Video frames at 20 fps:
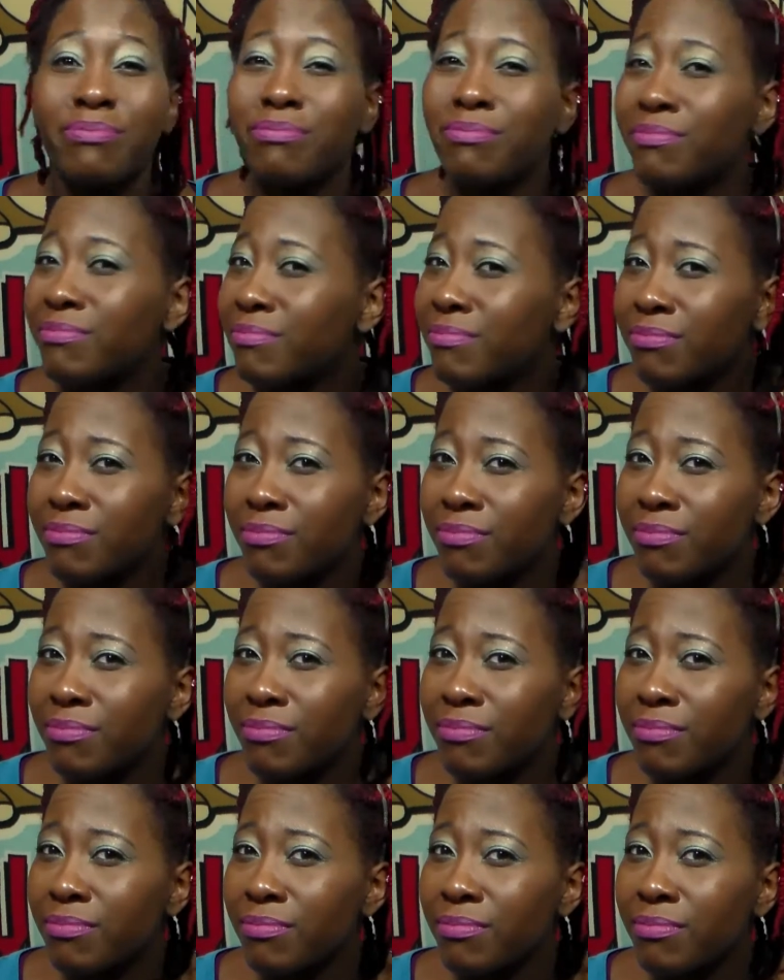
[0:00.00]

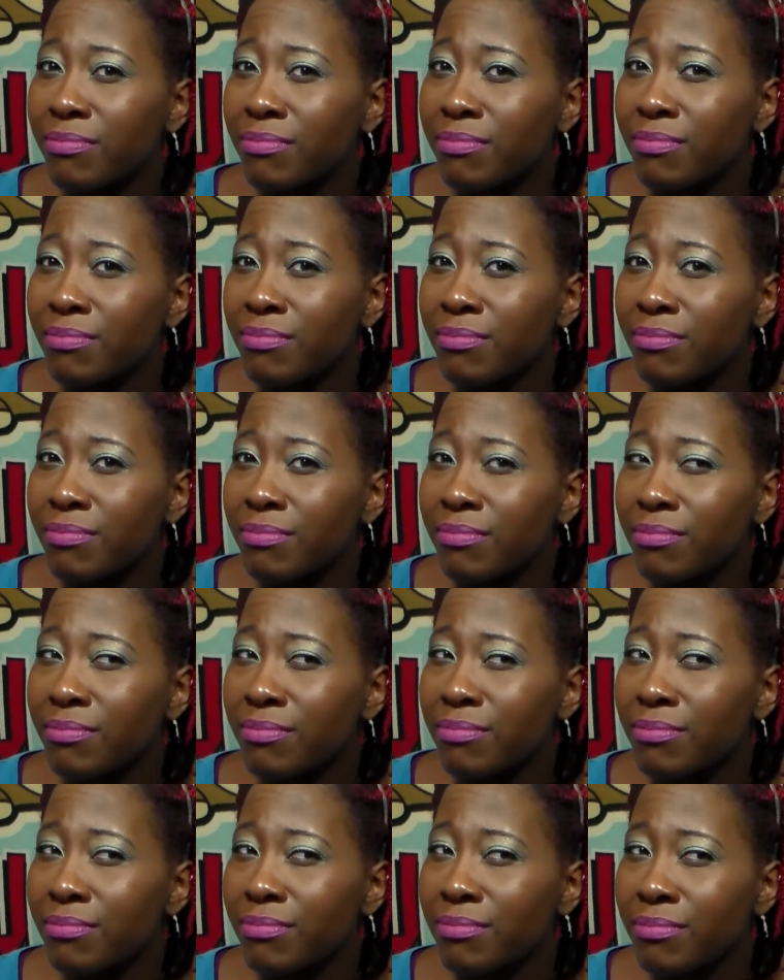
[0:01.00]

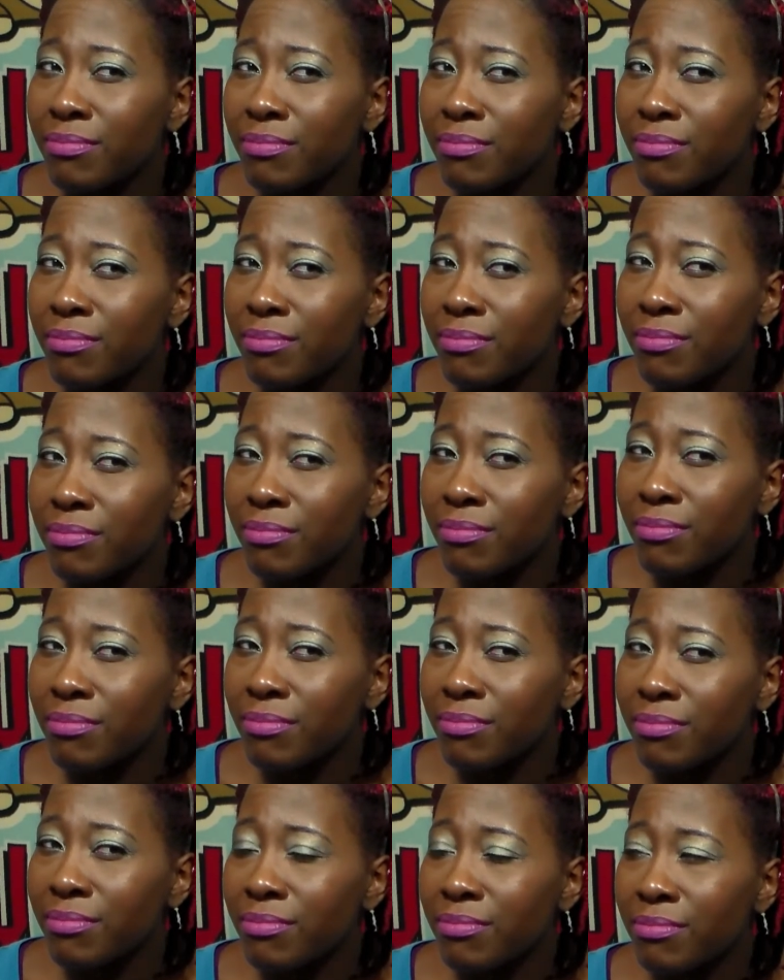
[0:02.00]

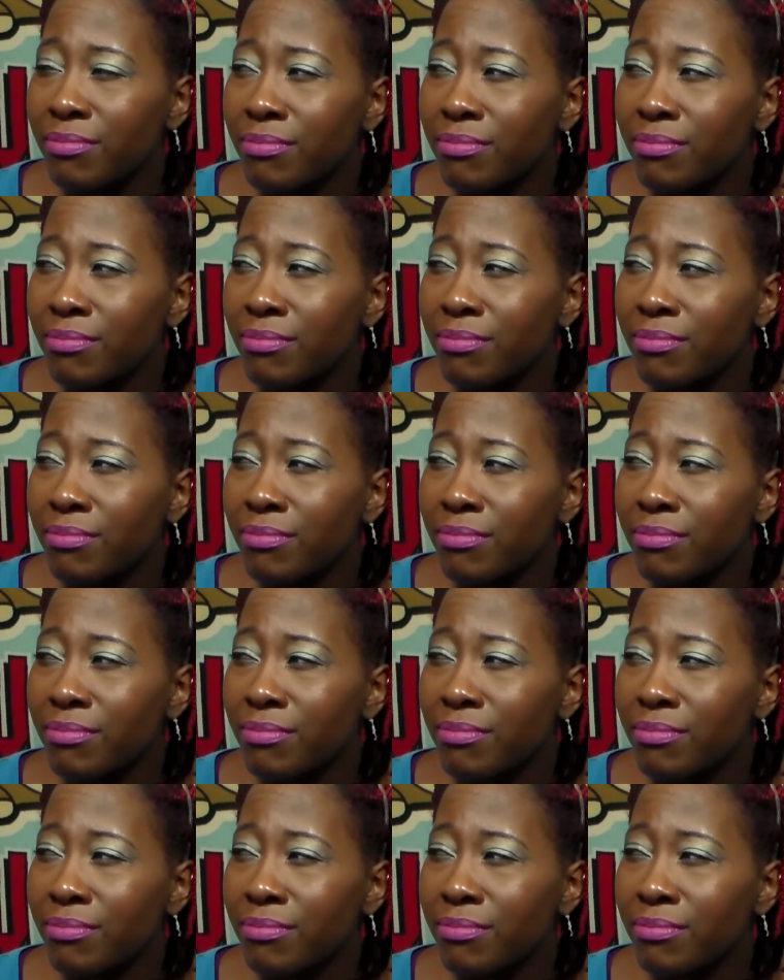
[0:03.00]
[no speech]